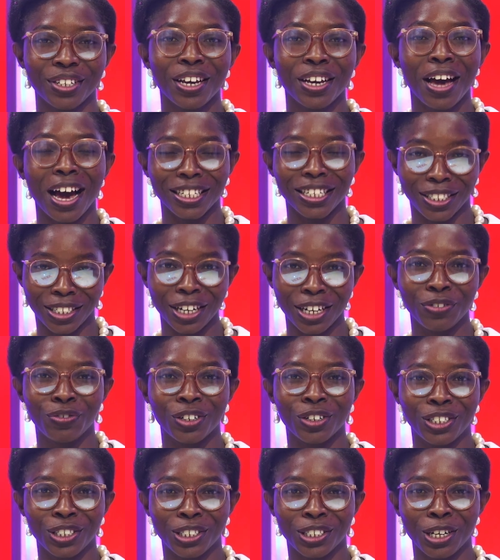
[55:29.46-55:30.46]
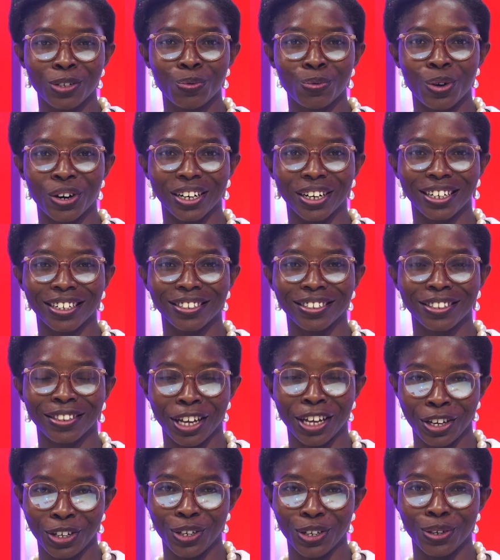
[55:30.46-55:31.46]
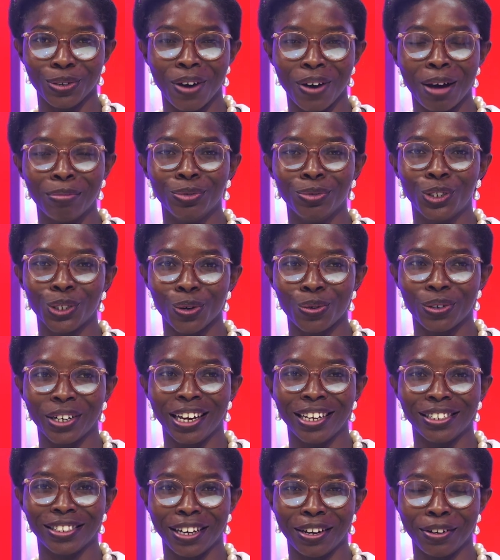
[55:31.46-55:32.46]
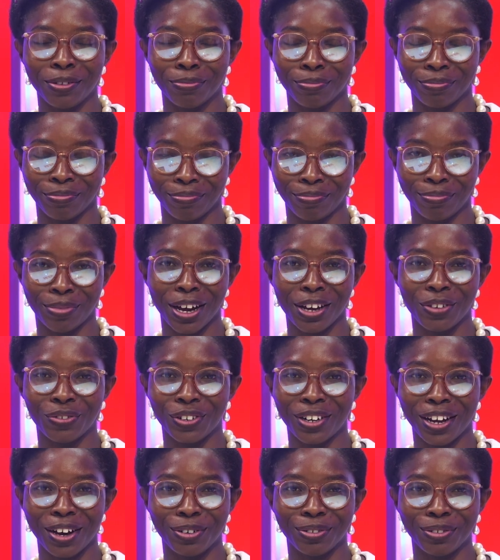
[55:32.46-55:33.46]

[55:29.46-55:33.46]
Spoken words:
I stand for decent work. Thank you. I'm Joan Eze. Bye for now.